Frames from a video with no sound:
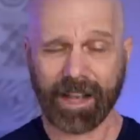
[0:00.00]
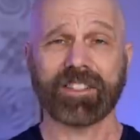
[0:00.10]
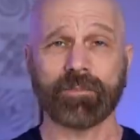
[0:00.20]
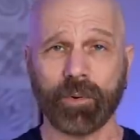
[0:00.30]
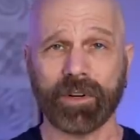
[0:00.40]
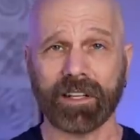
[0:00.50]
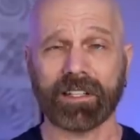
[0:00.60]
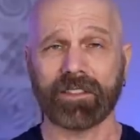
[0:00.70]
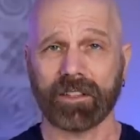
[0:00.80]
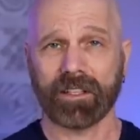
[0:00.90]
I should point out that
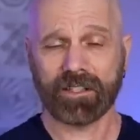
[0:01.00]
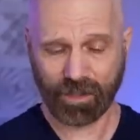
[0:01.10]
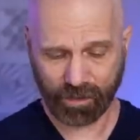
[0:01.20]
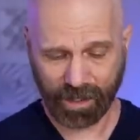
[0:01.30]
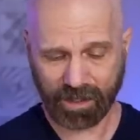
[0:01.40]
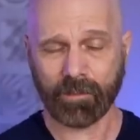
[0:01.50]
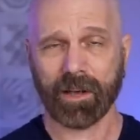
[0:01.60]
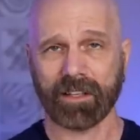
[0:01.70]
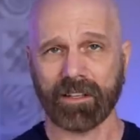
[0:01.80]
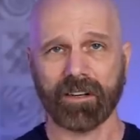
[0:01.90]
I took these shoes out in the
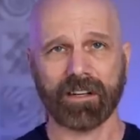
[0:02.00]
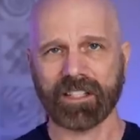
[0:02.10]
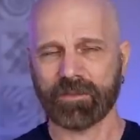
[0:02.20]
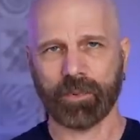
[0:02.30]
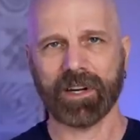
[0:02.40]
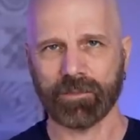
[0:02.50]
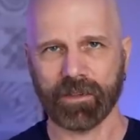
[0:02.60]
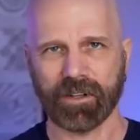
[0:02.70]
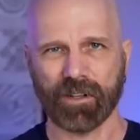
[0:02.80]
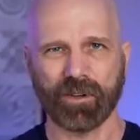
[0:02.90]
backyard. I sprayed them with
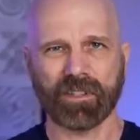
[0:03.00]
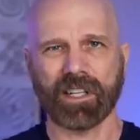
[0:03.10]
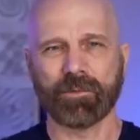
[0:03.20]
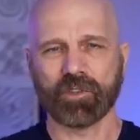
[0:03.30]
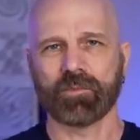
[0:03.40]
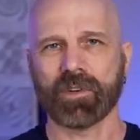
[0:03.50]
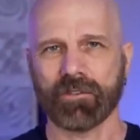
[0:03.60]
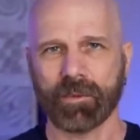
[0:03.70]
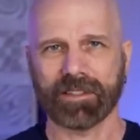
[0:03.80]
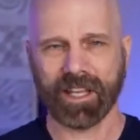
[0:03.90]
a hose, let them drip dry
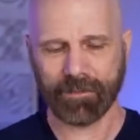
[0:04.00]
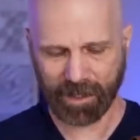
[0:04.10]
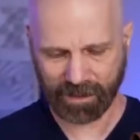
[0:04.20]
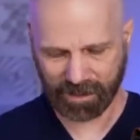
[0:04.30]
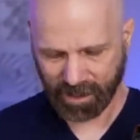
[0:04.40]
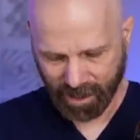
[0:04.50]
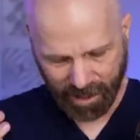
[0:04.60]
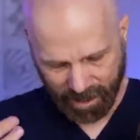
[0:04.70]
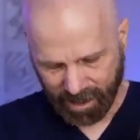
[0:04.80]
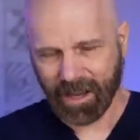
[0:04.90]
for about 10 minutes,
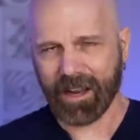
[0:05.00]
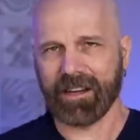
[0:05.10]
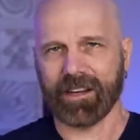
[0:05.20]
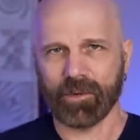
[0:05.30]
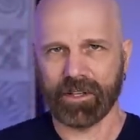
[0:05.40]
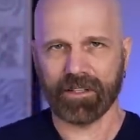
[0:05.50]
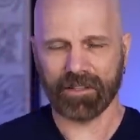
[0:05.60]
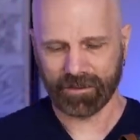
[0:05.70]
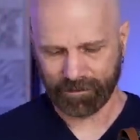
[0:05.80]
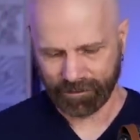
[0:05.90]
and here we go.